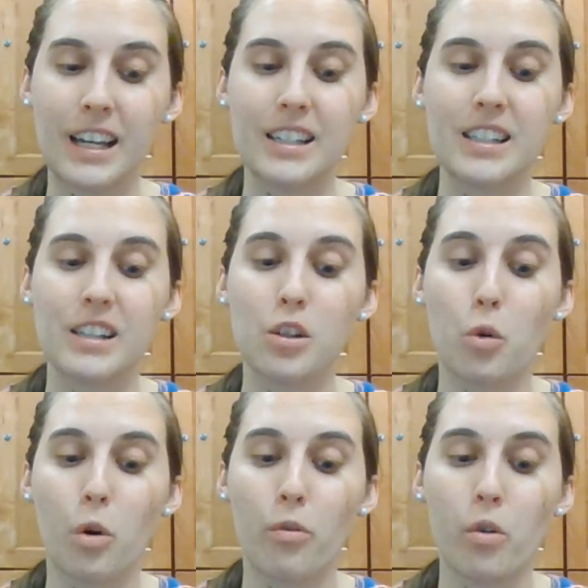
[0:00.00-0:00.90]
it says the
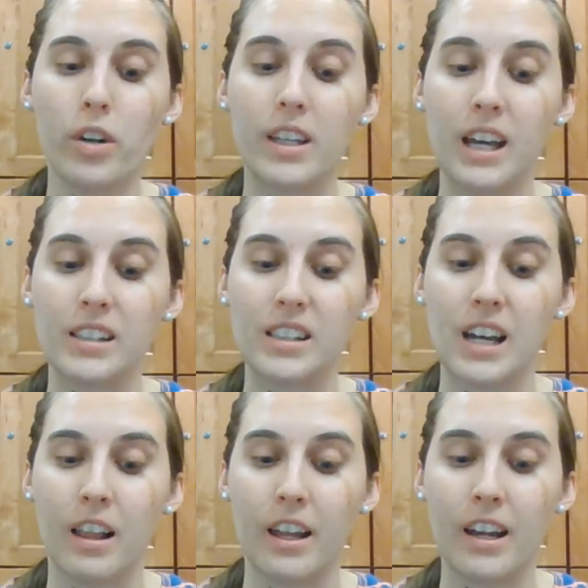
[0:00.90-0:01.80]
court ruled against
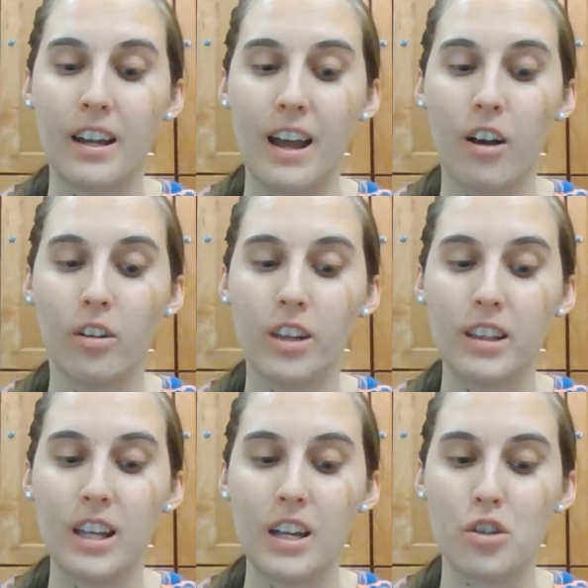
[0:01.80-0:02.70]
Helen and held that
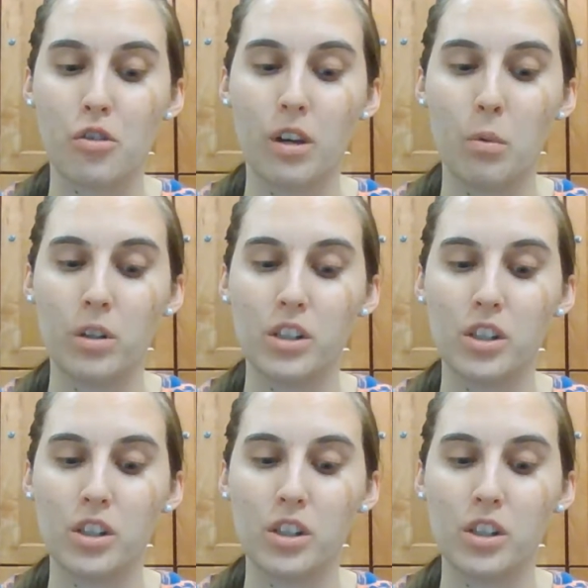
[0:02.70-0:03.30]
the injury was